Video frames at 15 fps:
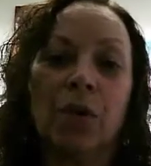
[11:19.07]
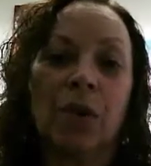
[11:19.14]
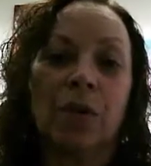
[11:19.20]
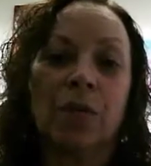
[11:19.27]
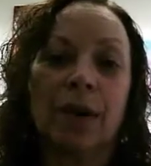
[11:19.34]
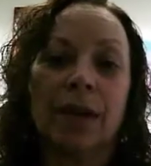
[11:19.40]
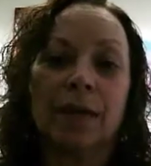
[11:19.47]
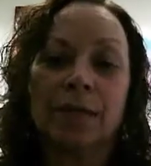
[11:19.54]

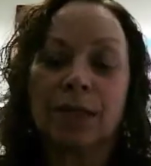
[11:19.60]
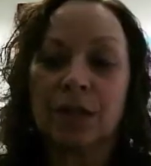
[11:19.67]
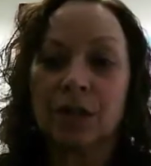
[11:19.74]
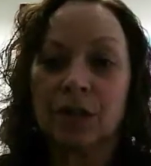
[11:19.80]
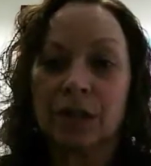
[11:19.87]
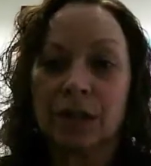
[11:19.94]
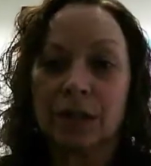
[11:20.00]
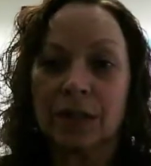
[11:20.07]
programs
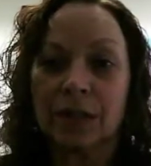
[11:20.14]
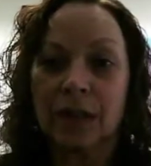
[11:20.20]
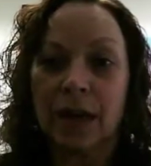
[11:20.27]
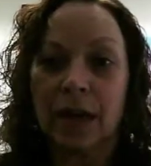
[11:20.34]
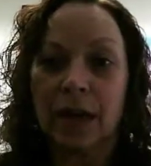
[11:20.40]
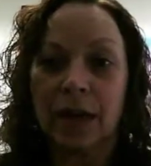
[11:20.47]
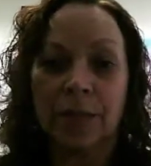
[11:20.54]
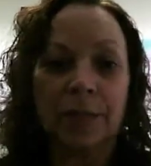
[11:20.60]
such as
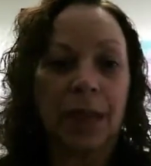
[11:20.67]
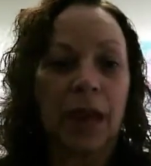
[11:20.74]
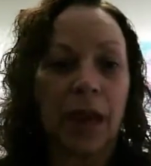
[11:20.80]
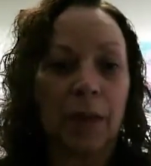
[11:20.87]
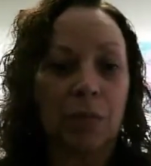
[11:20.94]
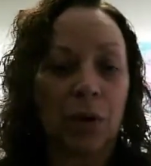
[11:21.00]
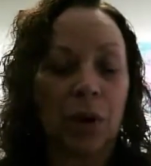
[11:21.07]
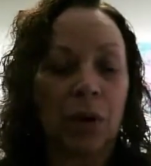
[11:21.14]

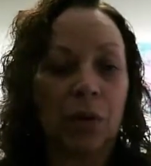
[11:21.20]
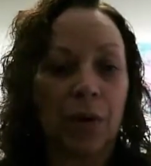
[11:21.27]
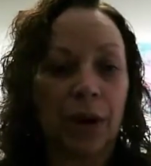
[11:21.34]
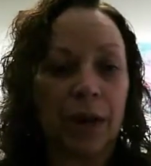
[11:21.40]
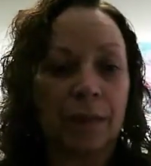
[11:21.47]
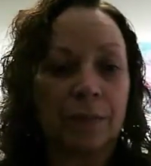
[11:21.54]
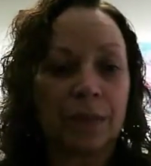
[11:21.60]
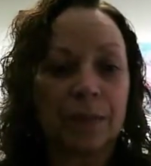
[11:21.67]
MBA
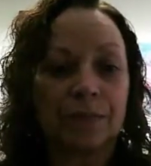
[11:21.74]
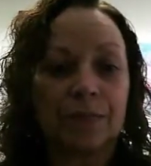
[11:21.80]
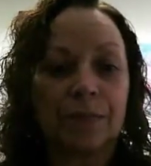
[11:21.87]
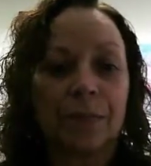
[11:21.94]
programs,